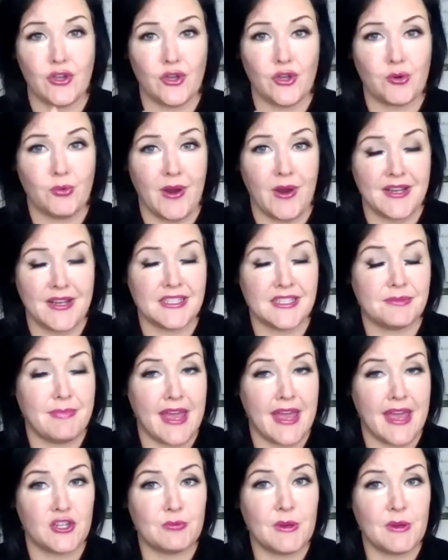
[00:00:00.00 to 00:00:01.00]
good crisis
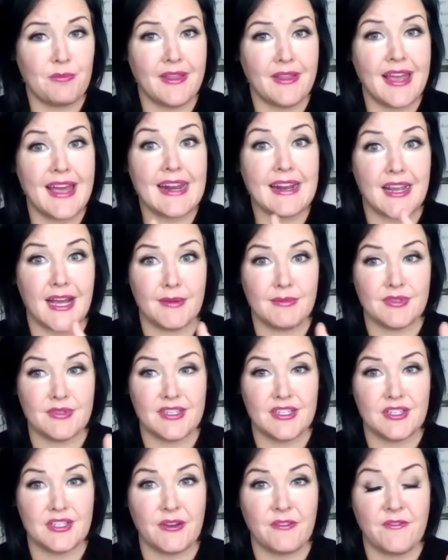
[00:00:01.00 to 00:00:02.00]
management plan comes
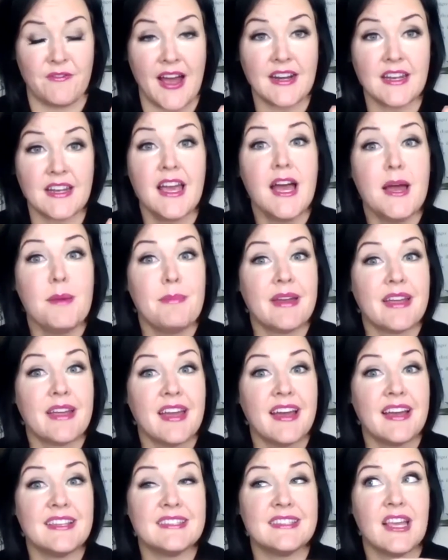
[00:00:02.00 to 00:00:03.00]
into effect,
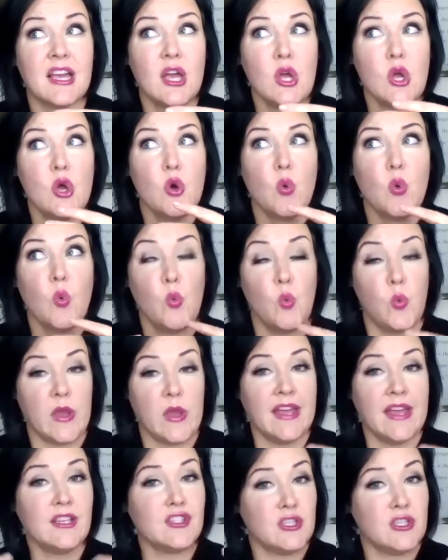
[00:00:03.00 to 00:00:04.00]
because
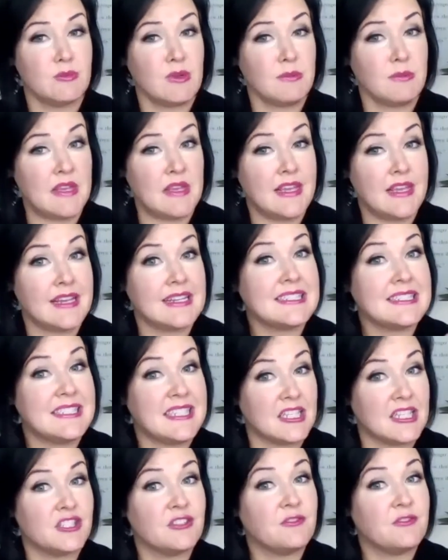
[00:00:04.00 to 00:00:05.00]
we as human beings
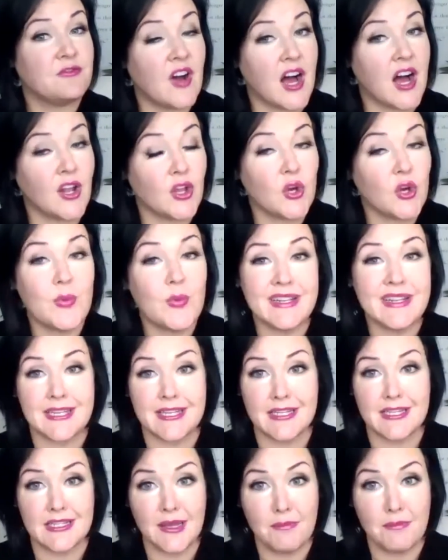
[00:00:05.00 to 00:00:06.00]
tend to follow, we
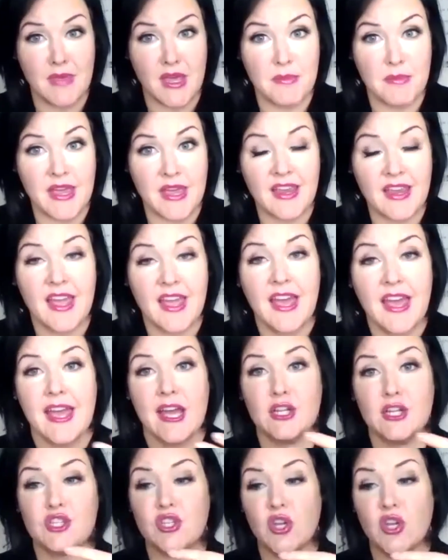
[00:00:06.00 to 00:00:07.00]
tend to mimic.
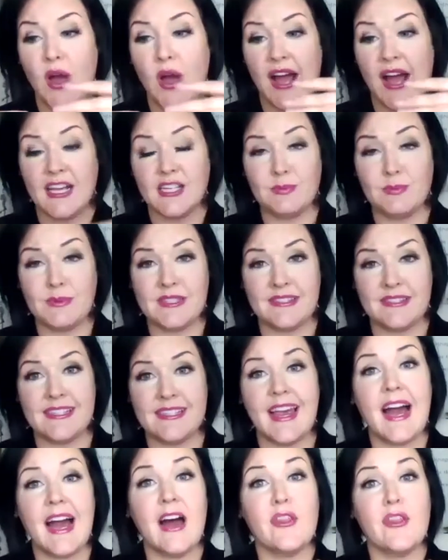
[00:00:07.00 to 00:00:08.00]
And so as we
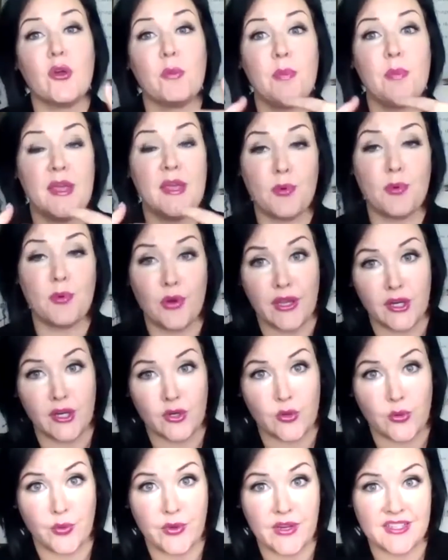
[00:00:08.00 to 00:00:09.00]
see other people
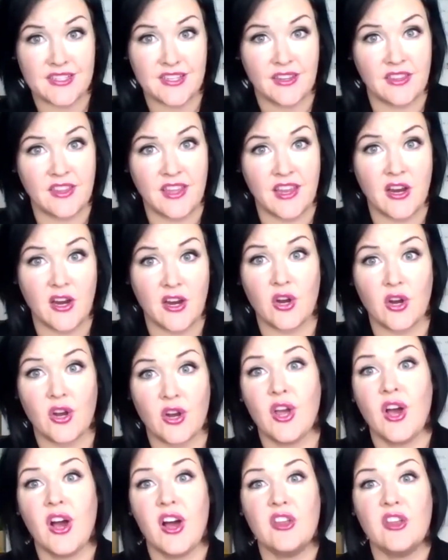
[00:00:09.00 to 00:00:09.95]
increase their